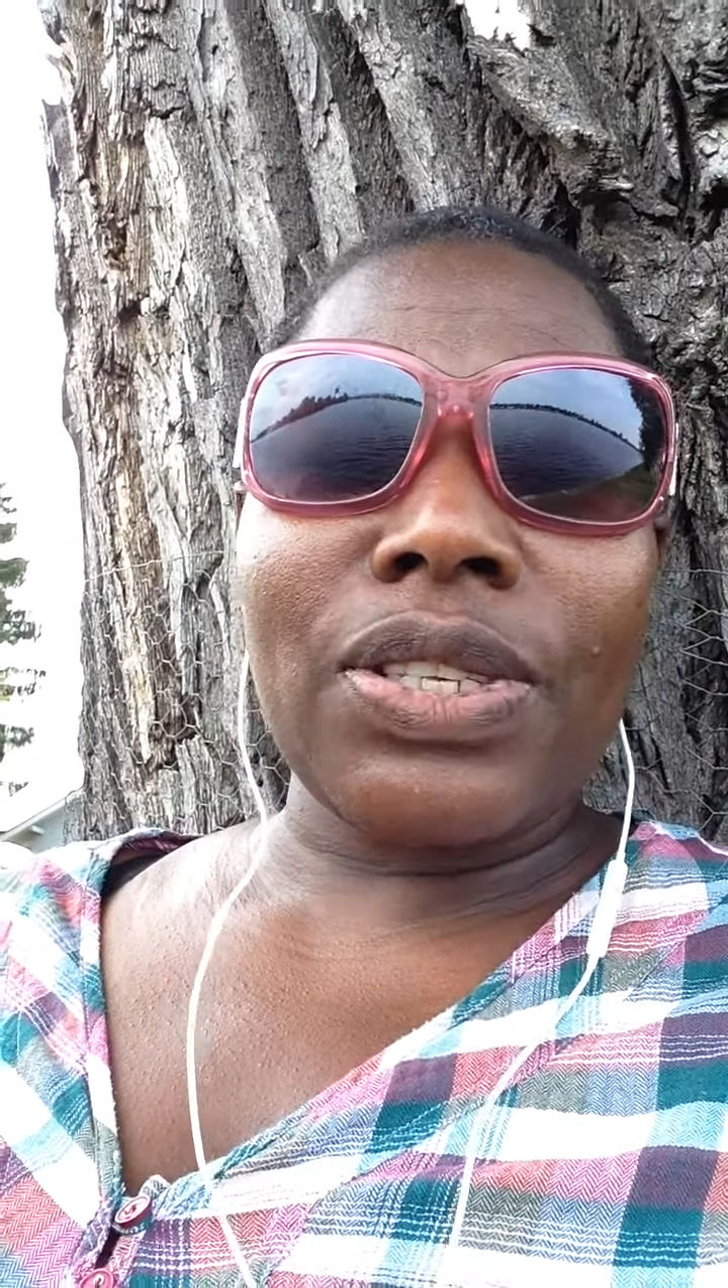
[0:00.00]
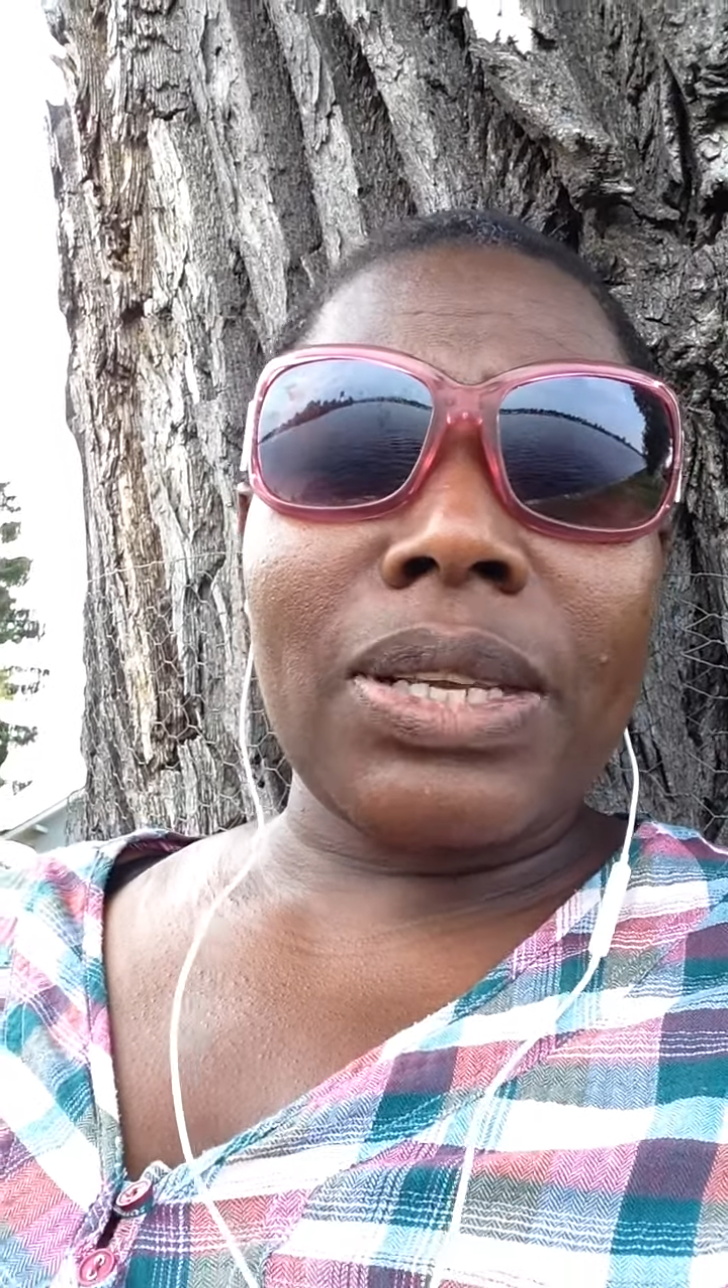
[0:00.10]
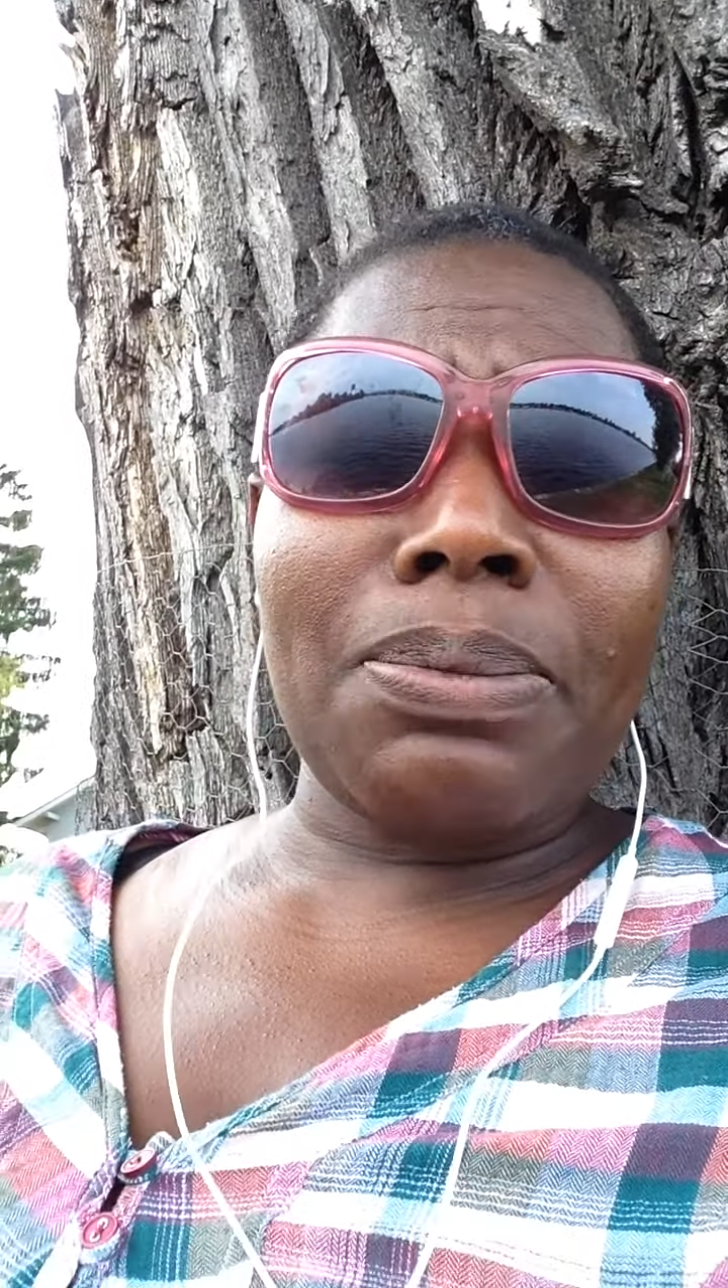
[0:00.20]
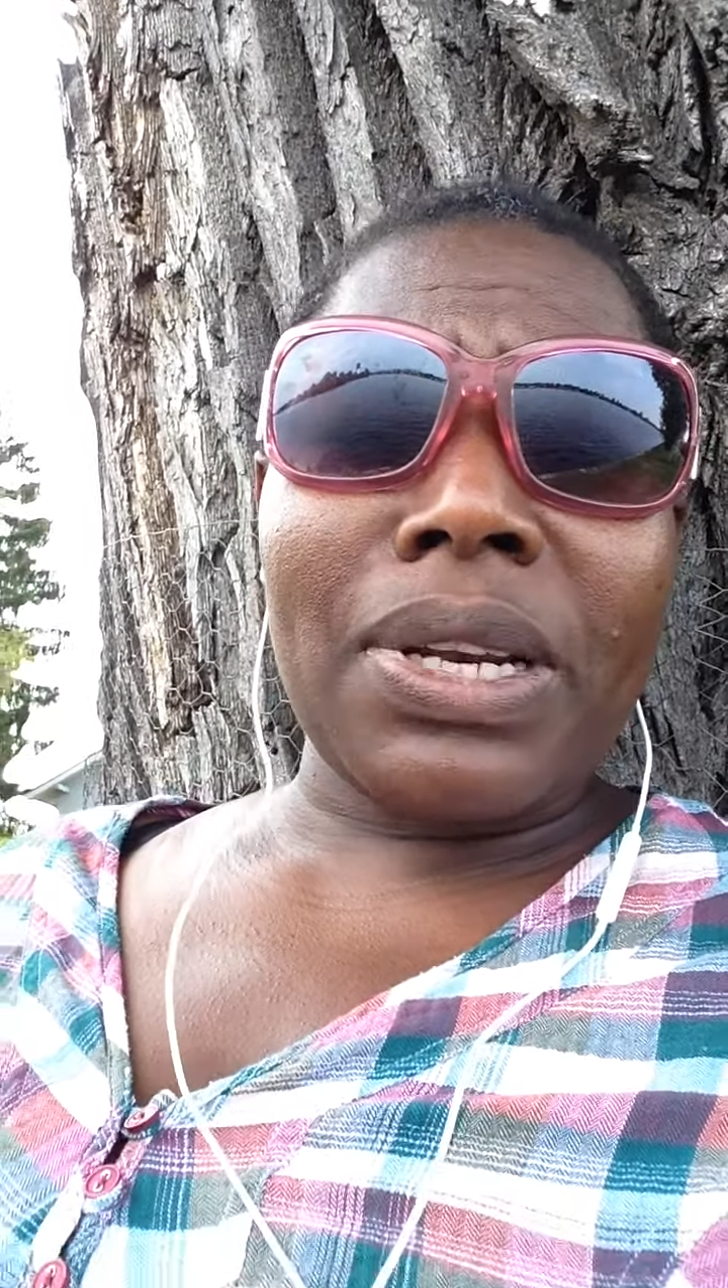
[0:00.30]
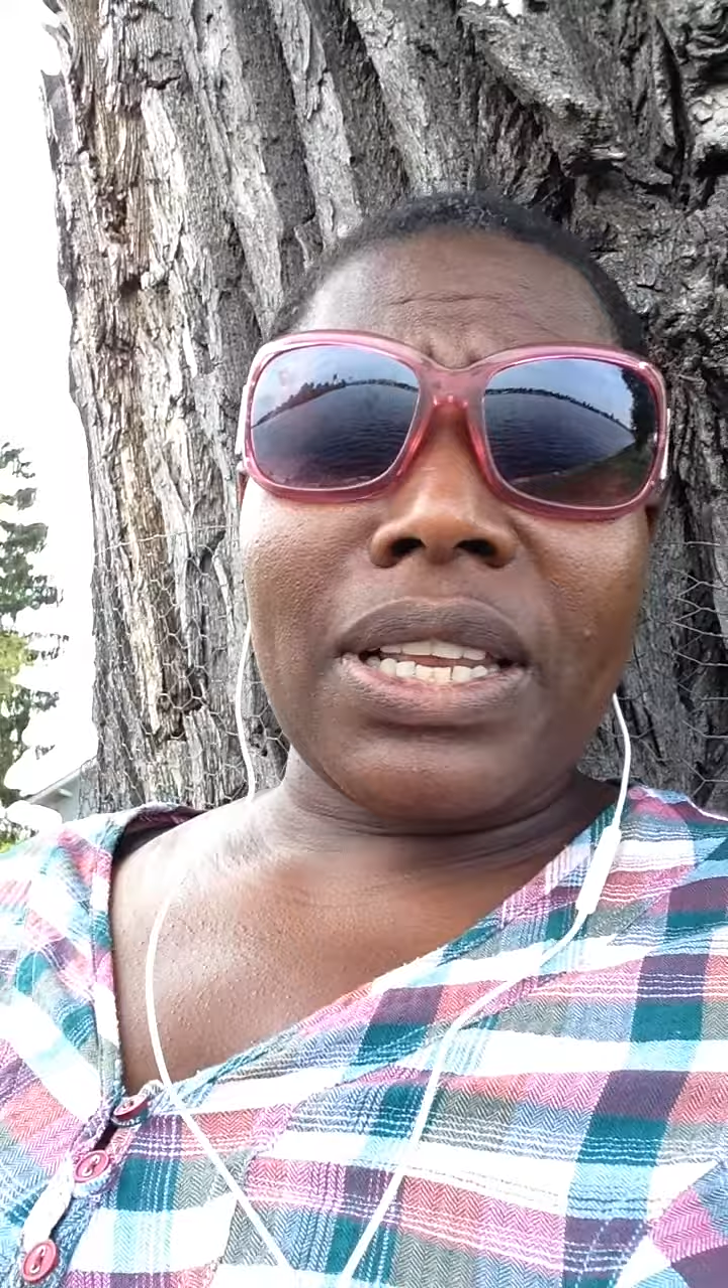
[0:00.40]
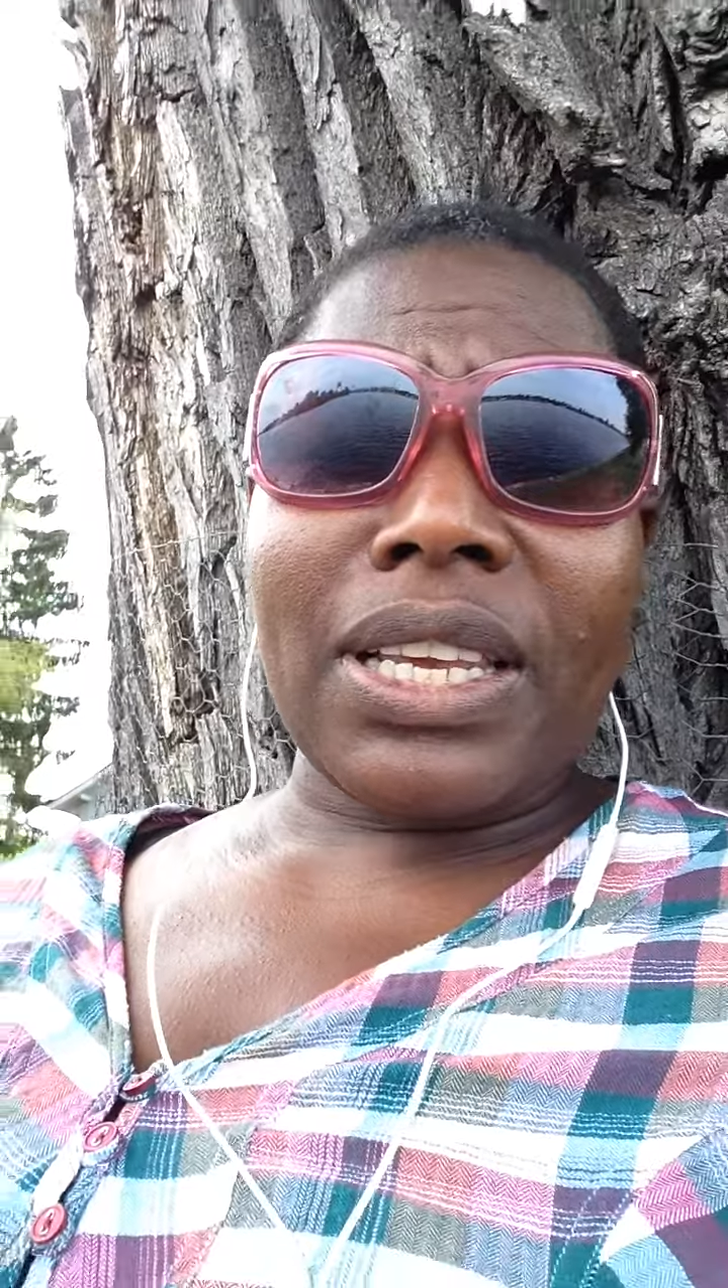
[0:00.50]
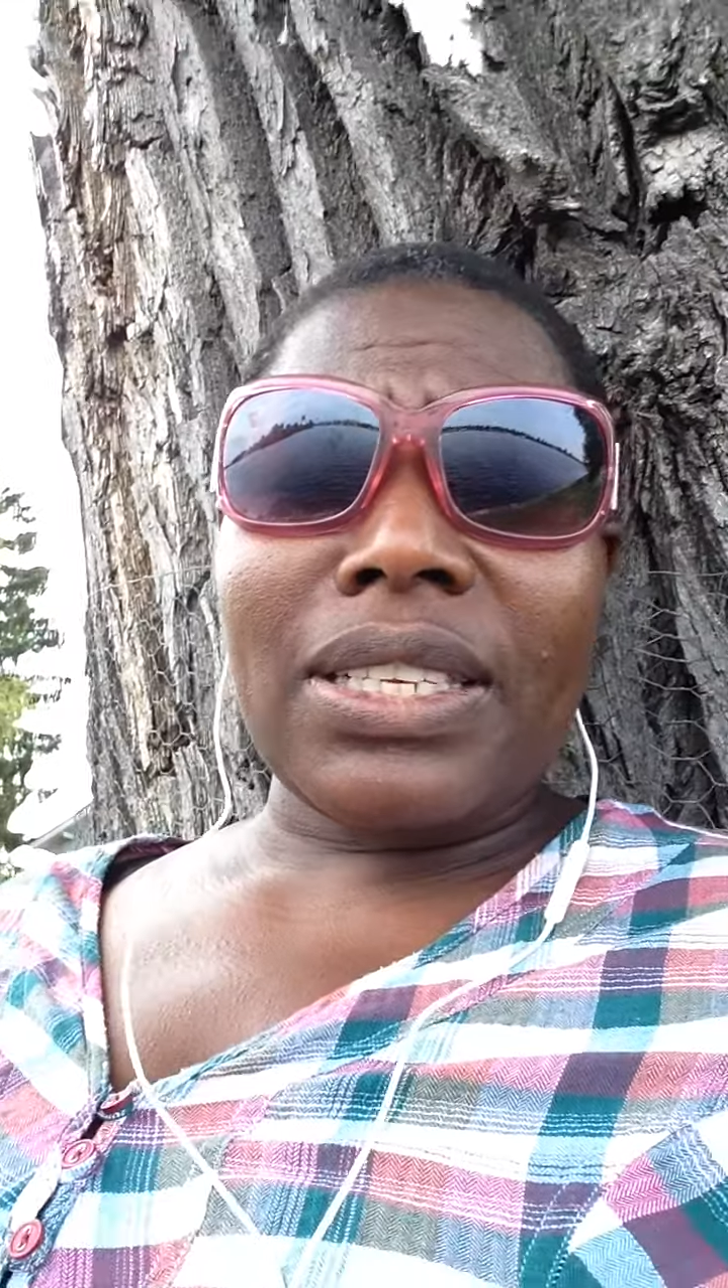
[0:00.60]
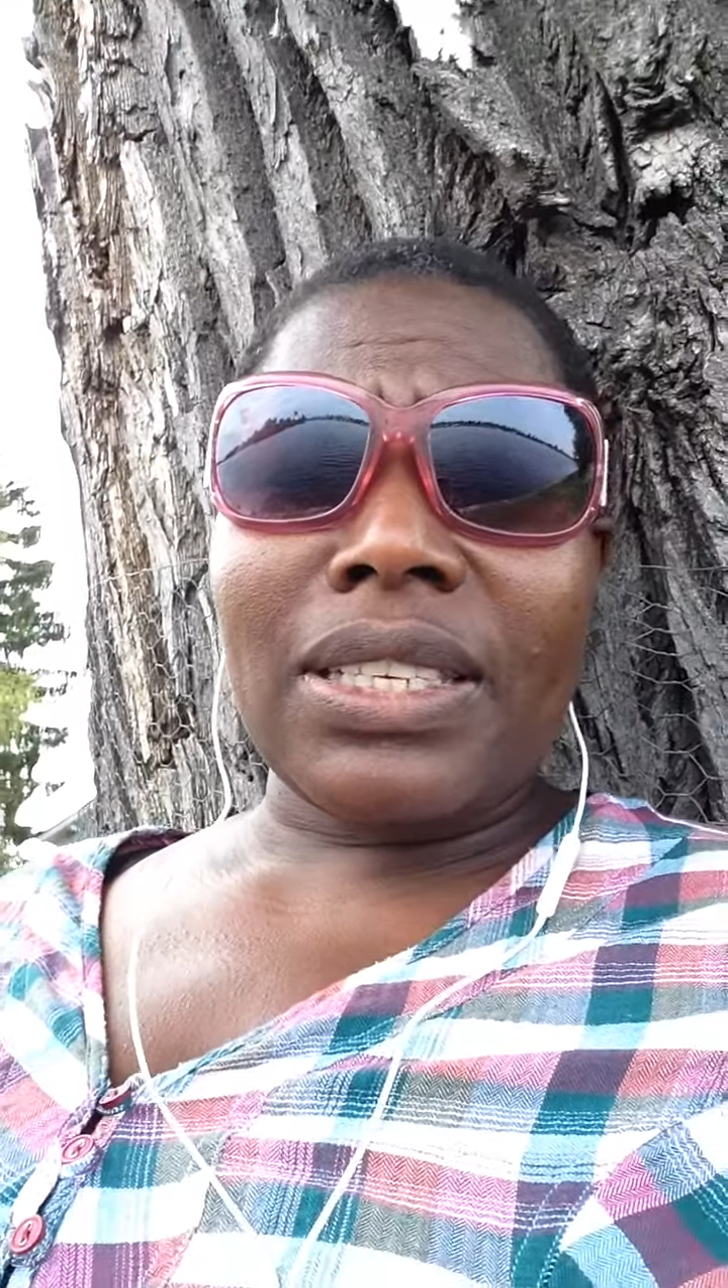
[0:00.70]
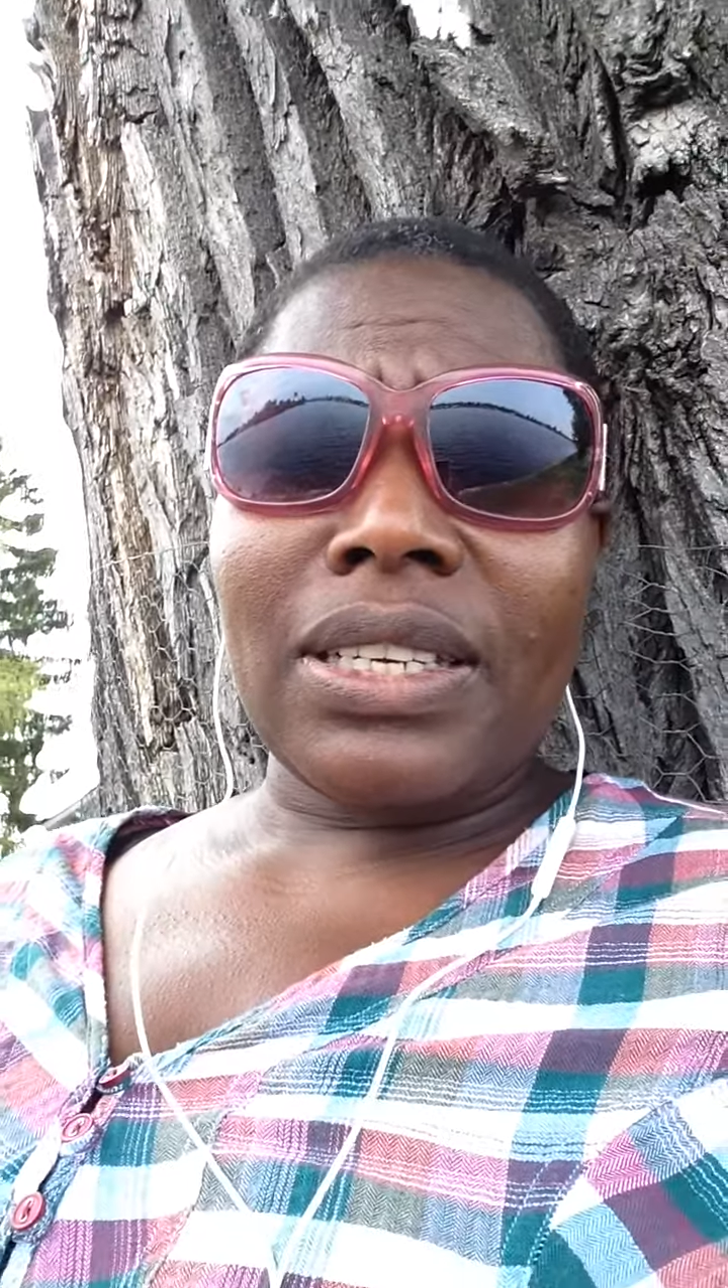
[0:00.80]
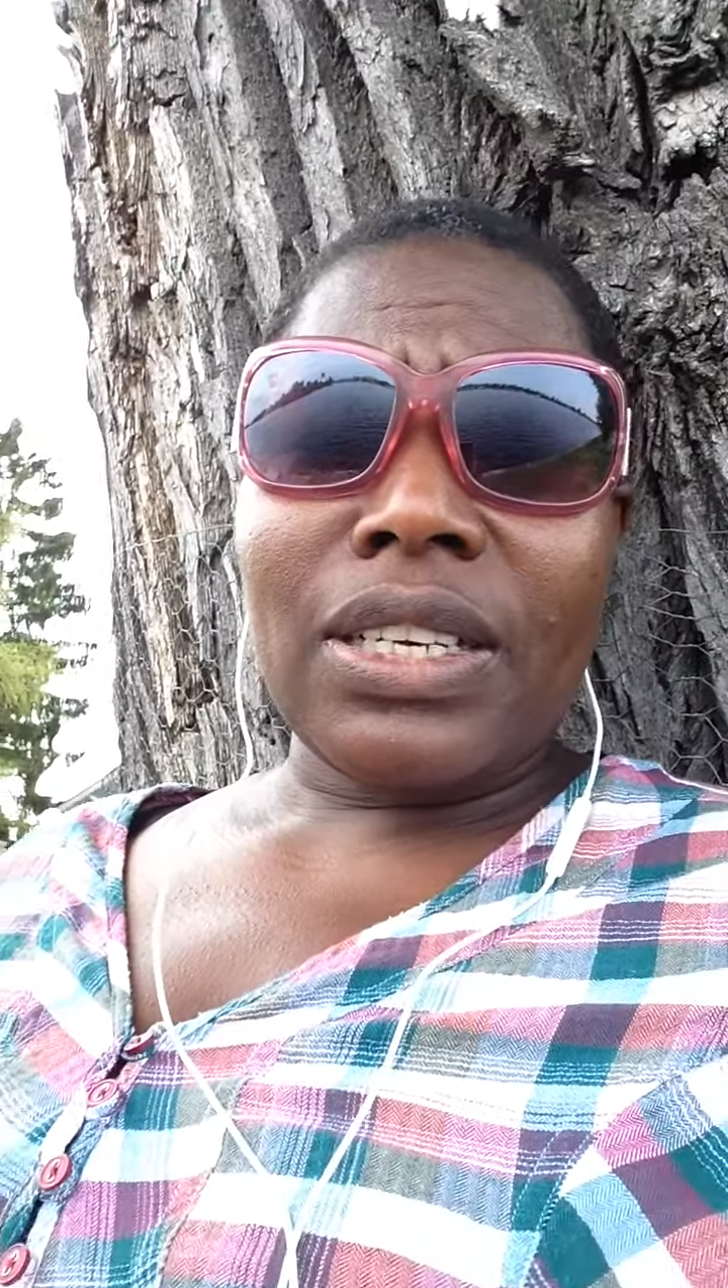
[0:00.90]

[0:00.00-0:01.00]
simple it is?